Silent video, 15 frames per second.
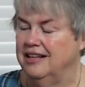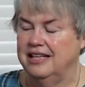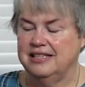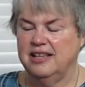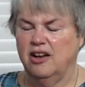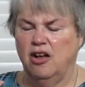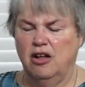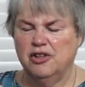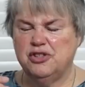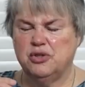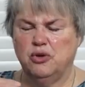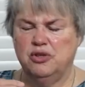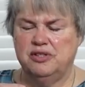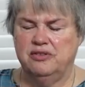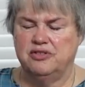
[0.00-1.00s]
It's got all
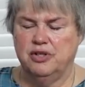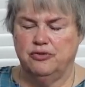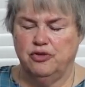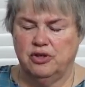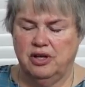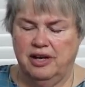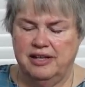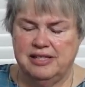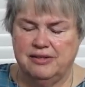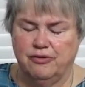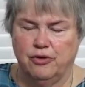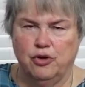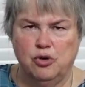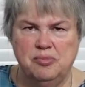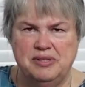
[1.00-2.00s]
sorts of different kinds of
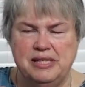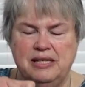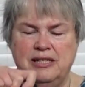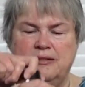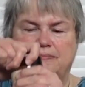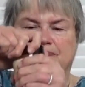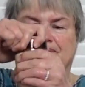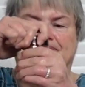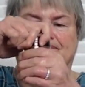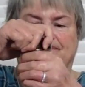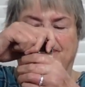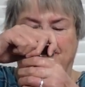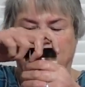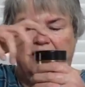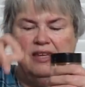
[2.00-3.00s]
herbs in it.
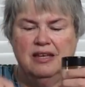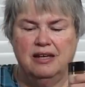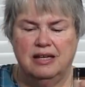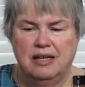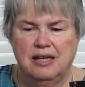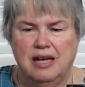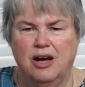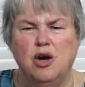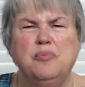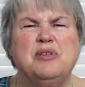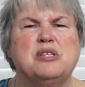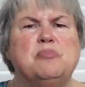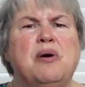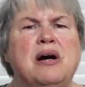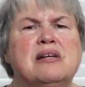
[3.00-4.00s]
I hope
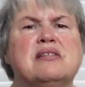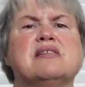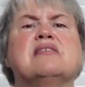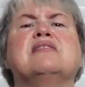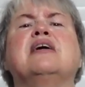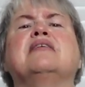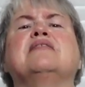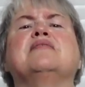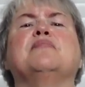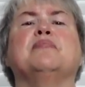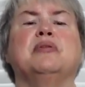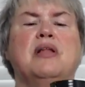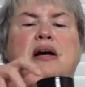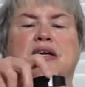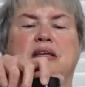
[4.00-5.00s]
this box is not
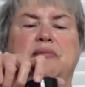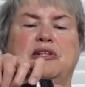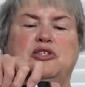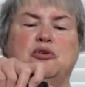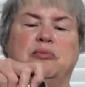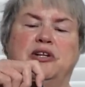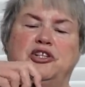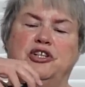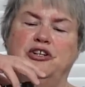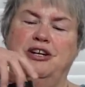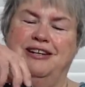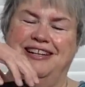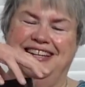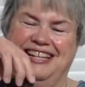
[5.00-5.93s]
blocking me too much here.